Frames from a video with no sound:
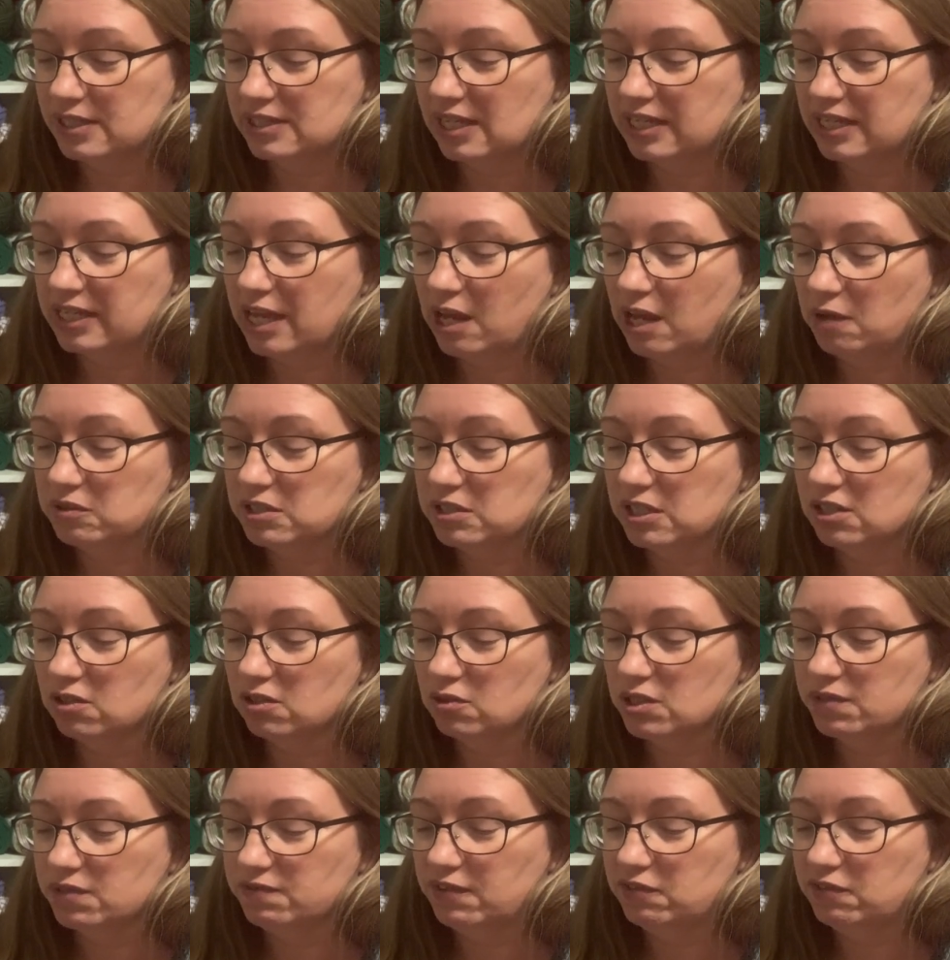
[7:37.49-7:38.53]
I counted.
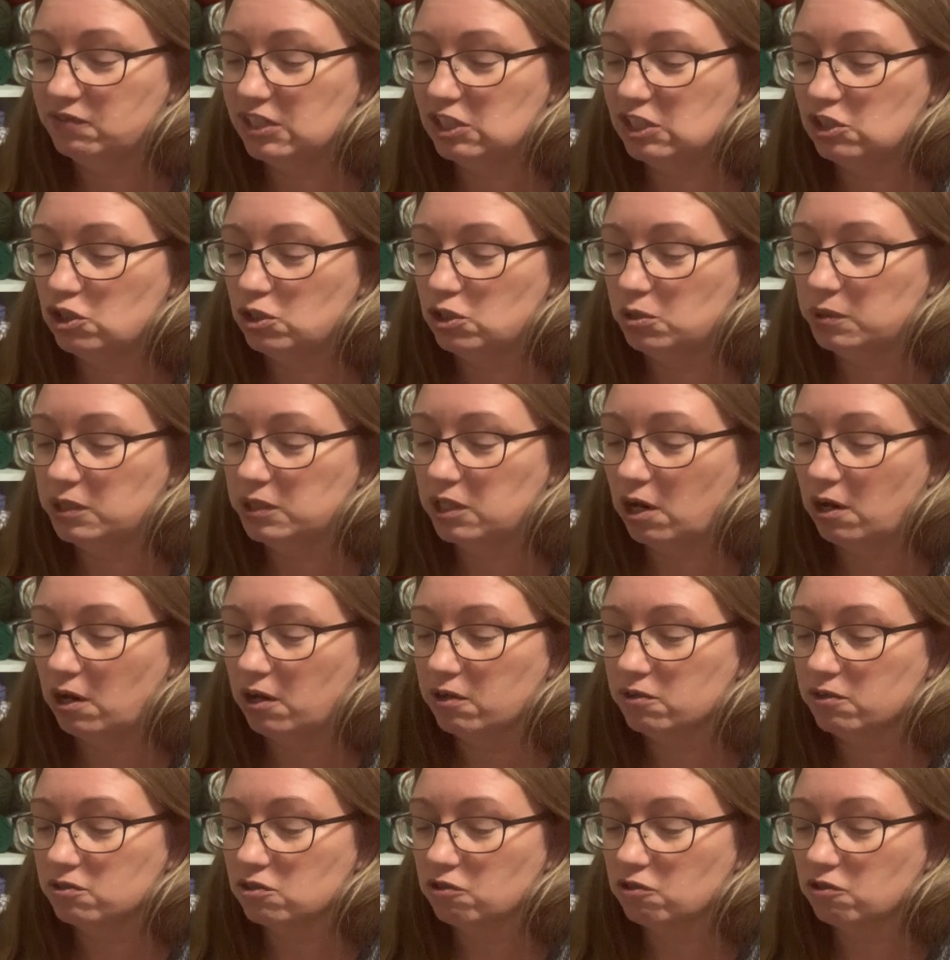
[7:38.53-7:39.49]
There's 52 yards